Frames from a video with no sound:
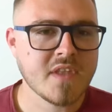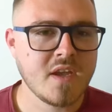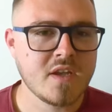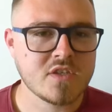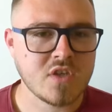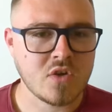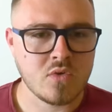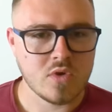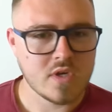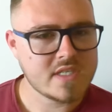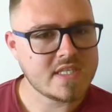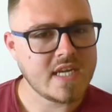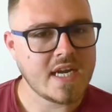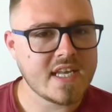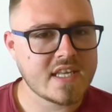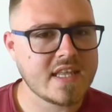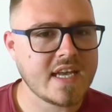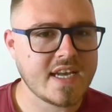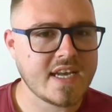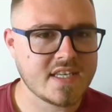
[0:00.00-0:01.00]
So
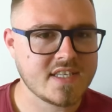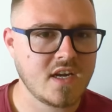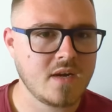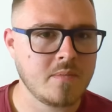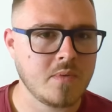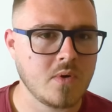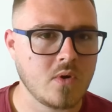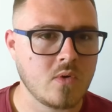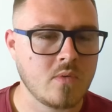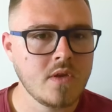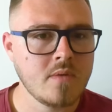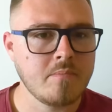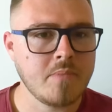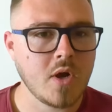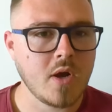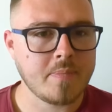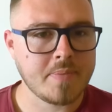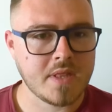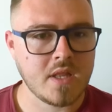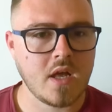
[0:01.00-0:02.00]
take that example,
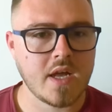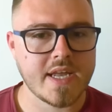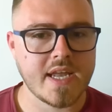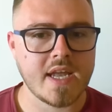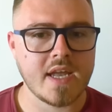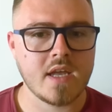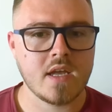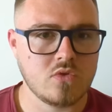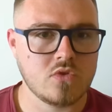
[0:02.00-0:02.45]
but apply it